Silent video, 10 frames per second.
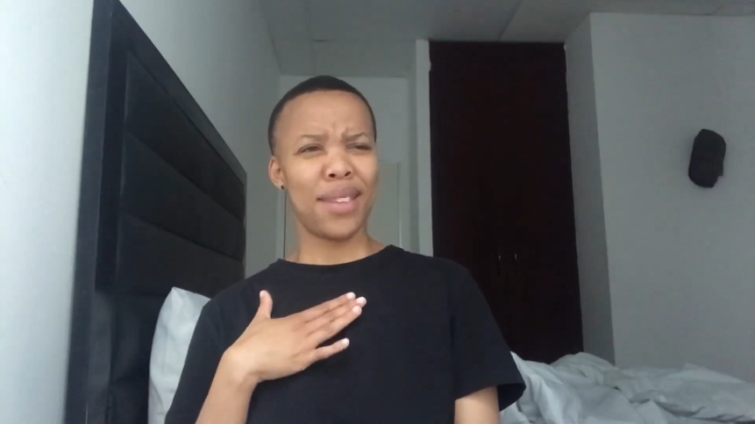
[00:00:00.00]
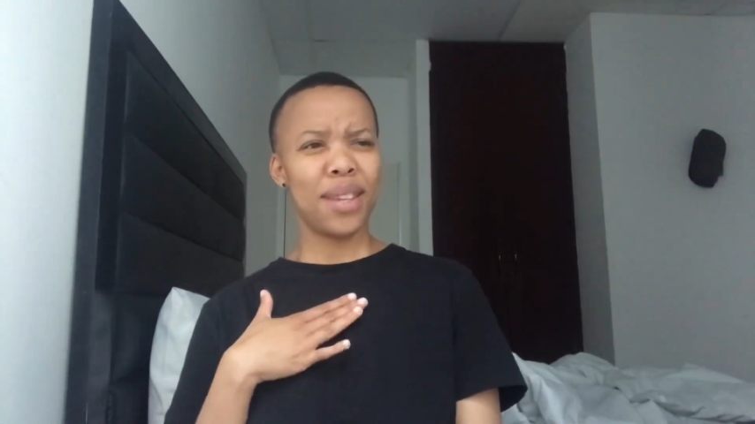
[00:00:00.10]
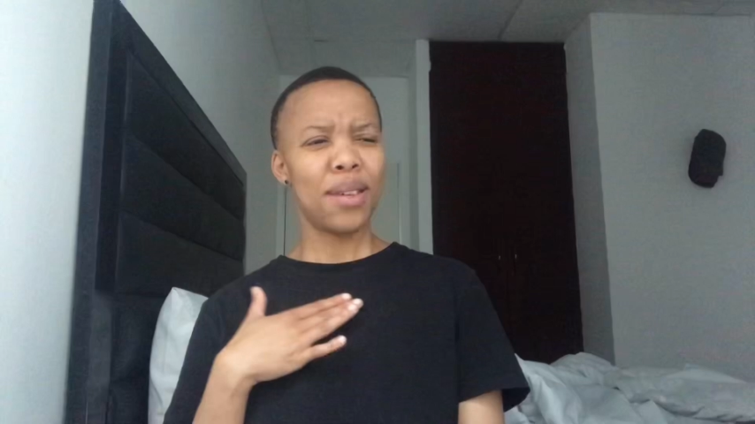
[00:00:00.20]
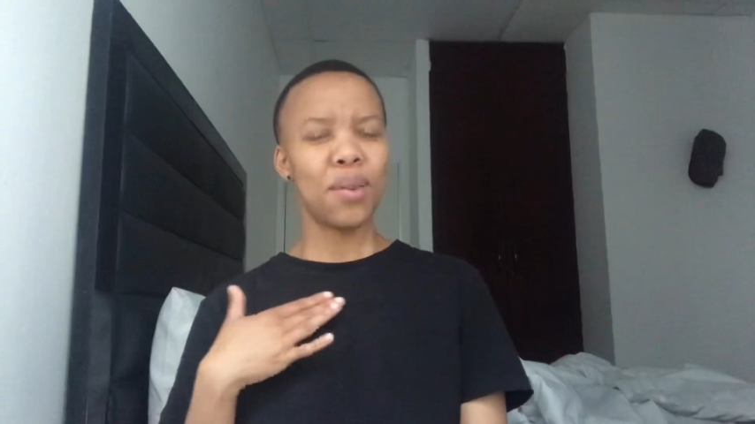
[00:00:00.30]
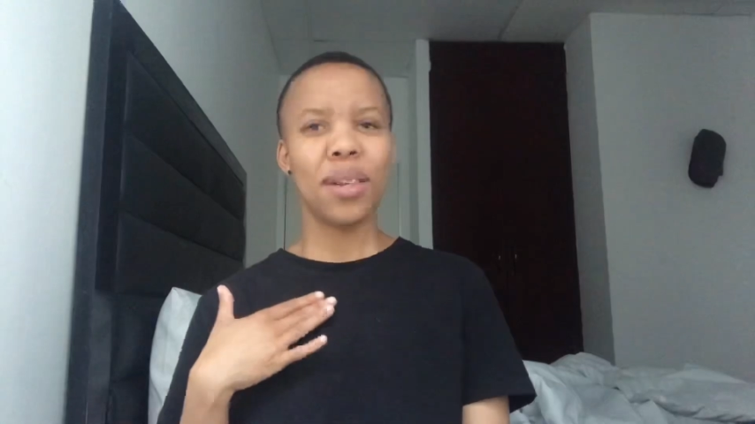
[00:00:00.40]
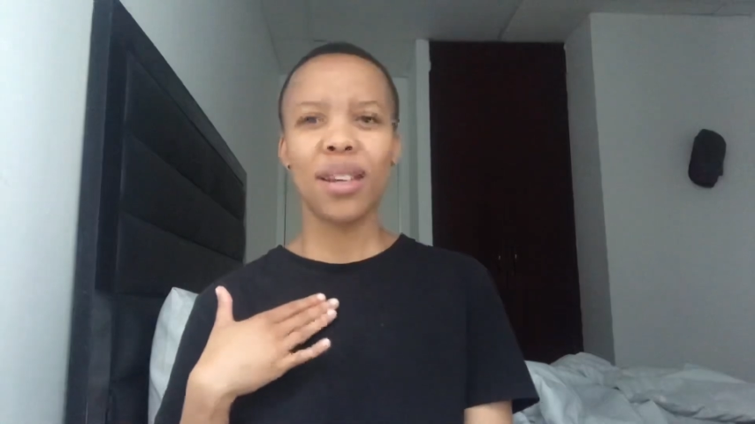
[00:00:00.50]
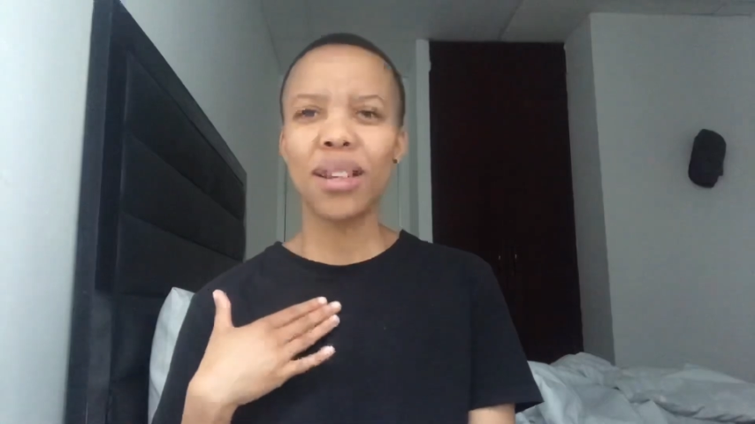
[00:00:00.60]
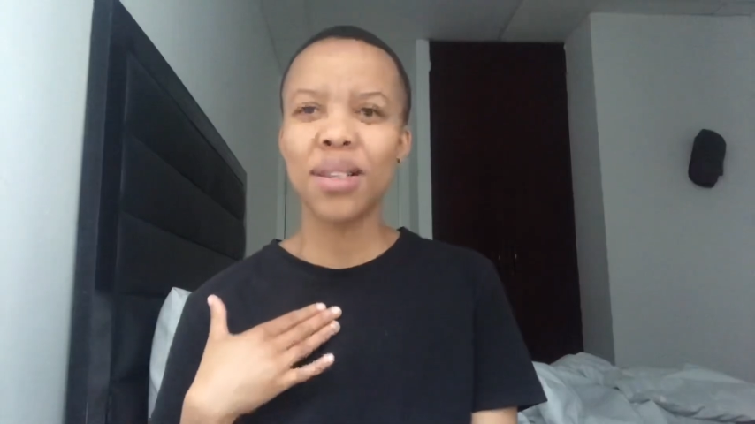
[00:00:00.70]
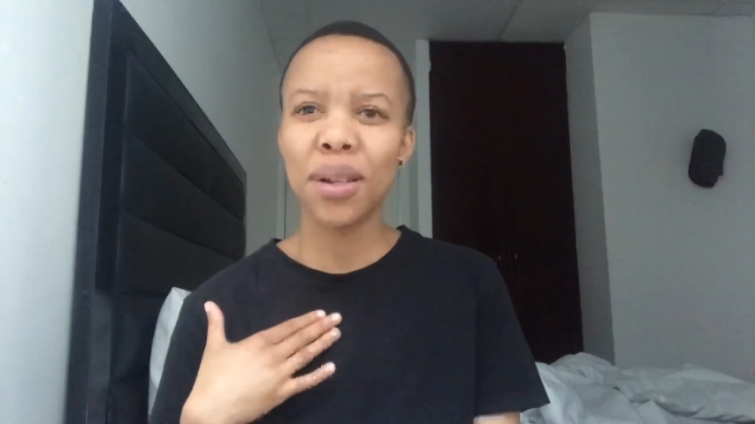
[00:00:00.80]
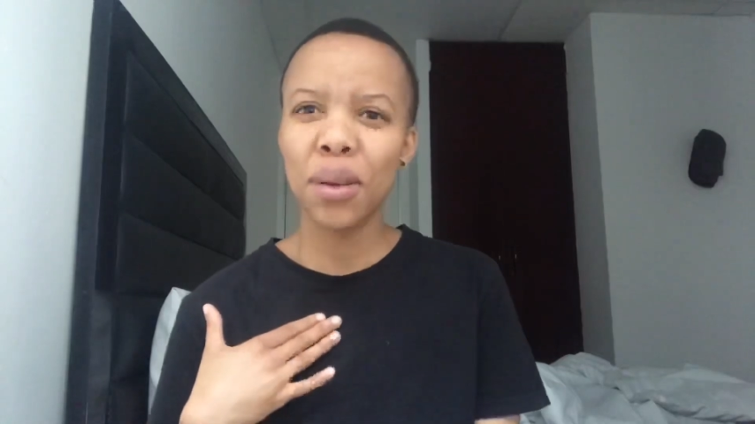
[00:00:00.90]
You wanna
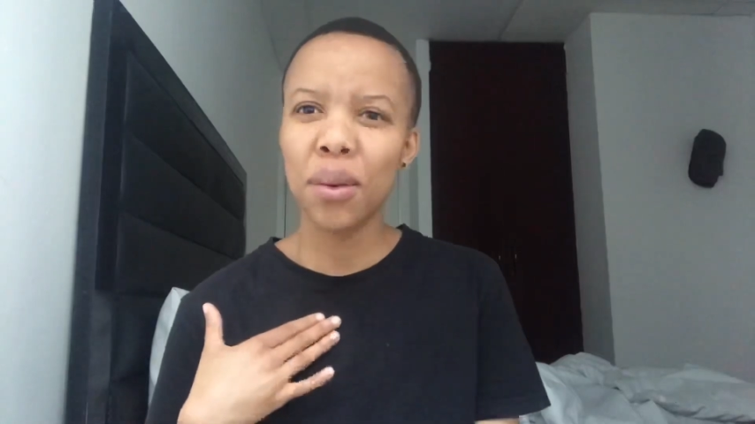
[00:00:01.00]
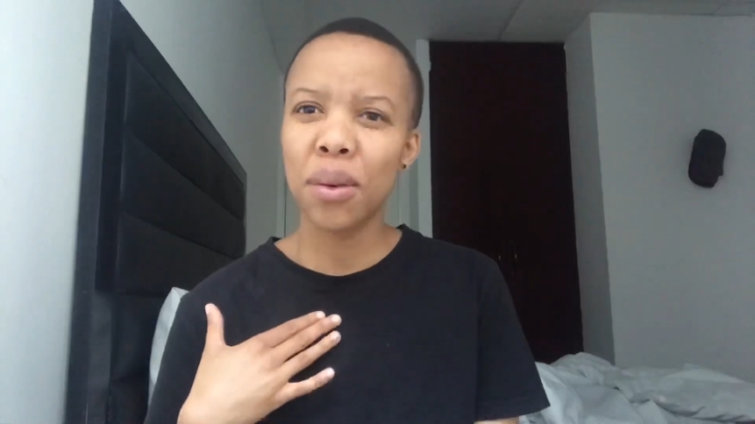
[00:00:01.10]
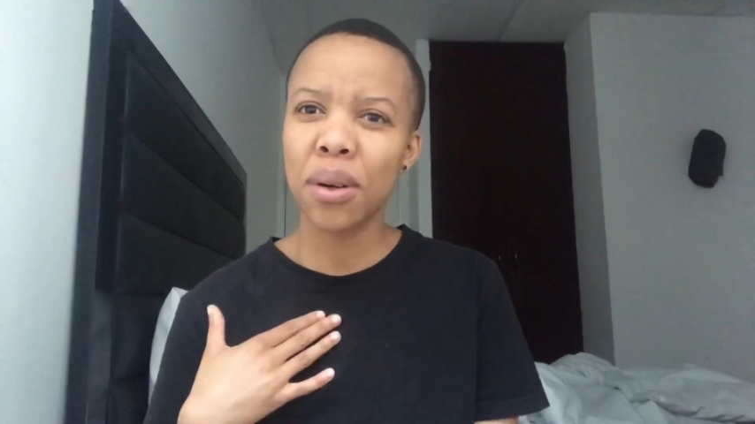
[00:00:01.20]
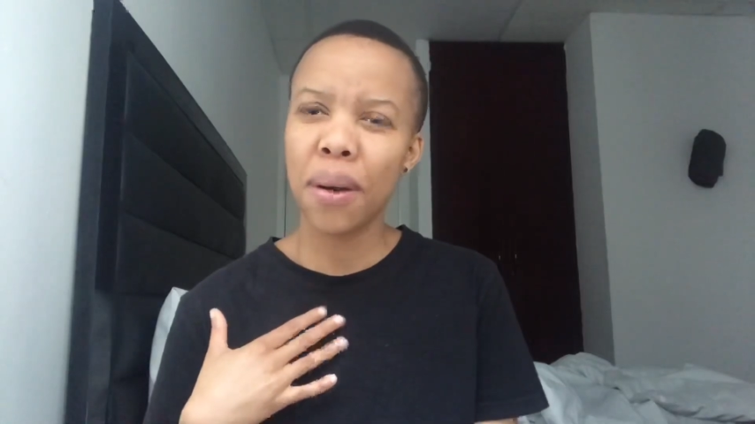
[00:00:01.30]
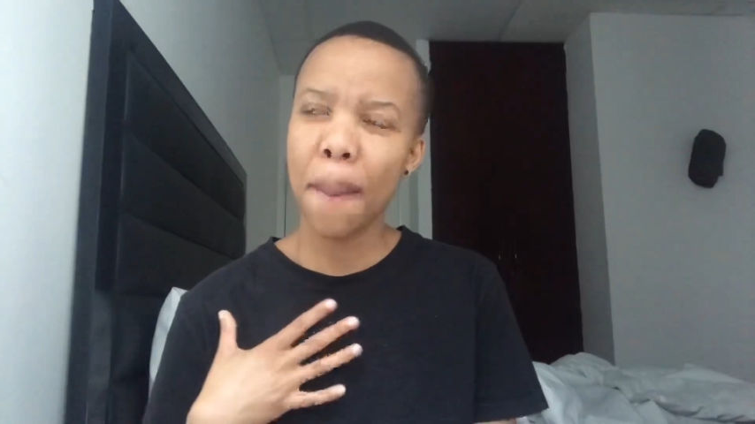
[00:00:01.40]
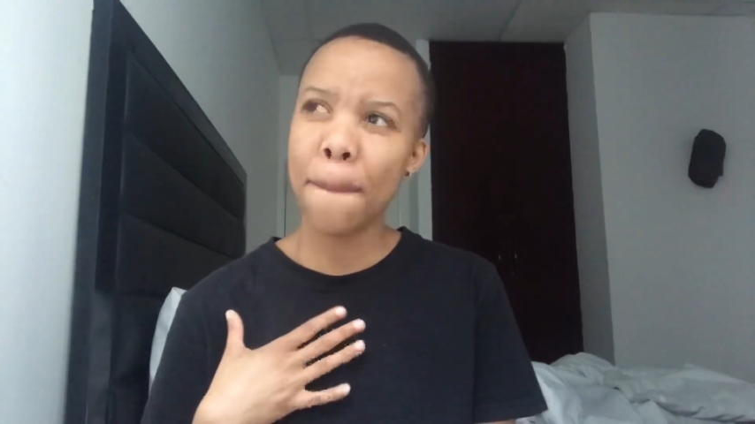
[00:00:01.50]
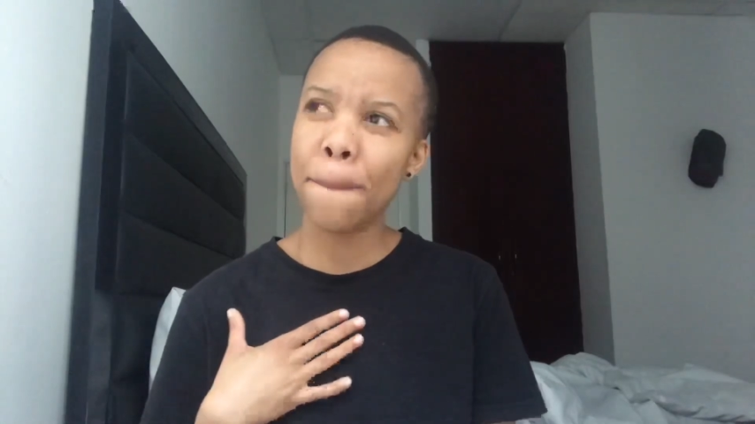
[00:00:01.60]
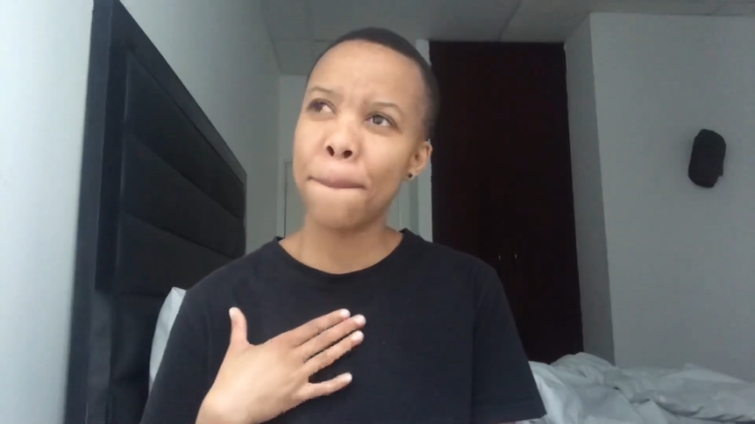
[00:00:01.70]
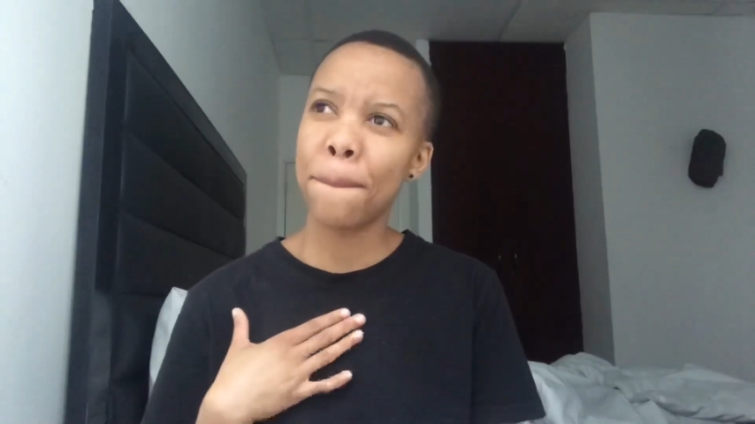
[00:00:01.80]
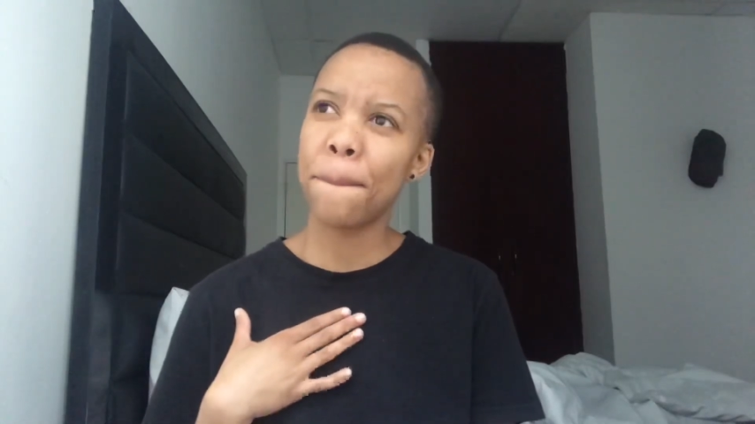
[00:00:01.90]
get to know
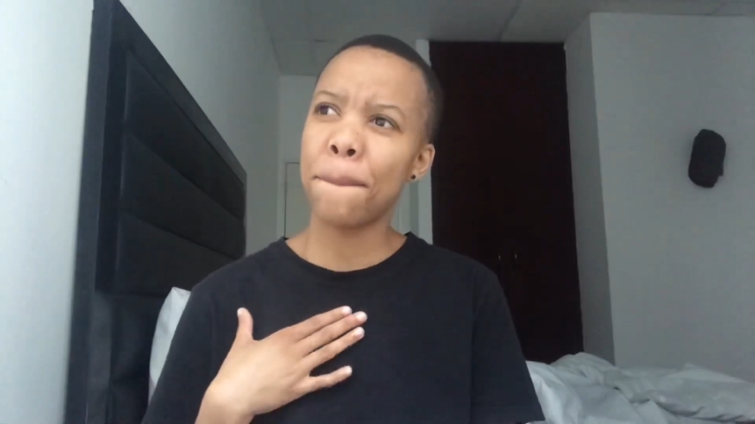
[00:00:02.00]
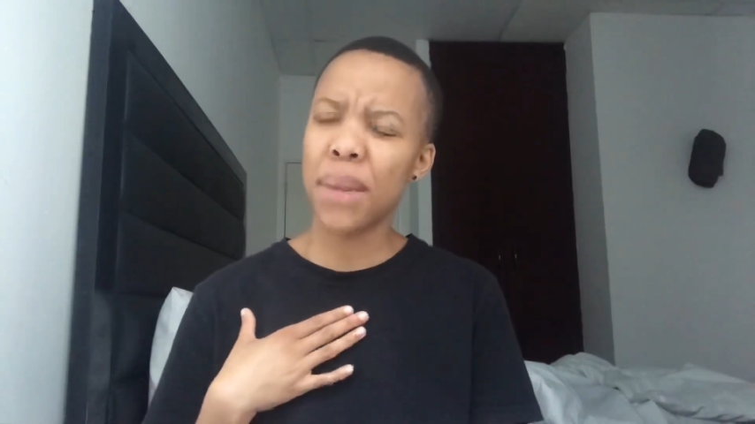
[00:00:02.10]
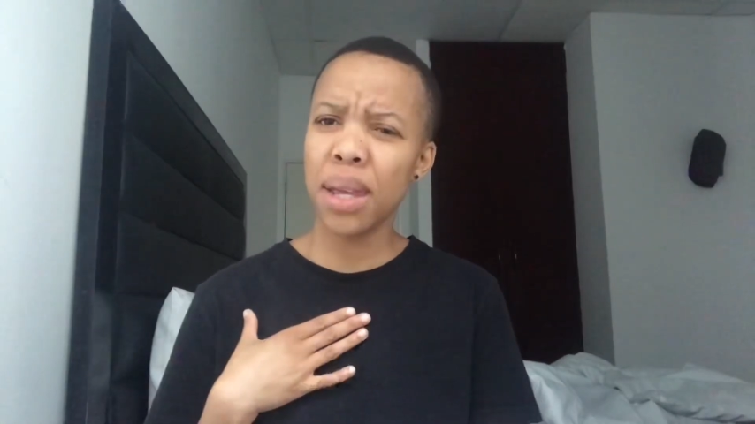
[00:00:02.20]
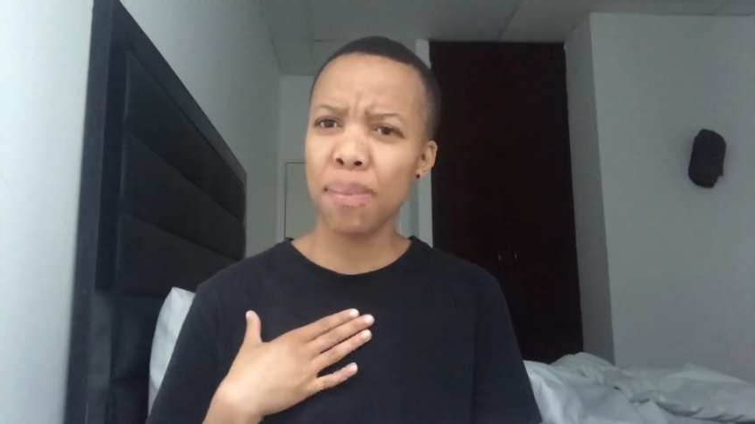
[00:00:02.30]
me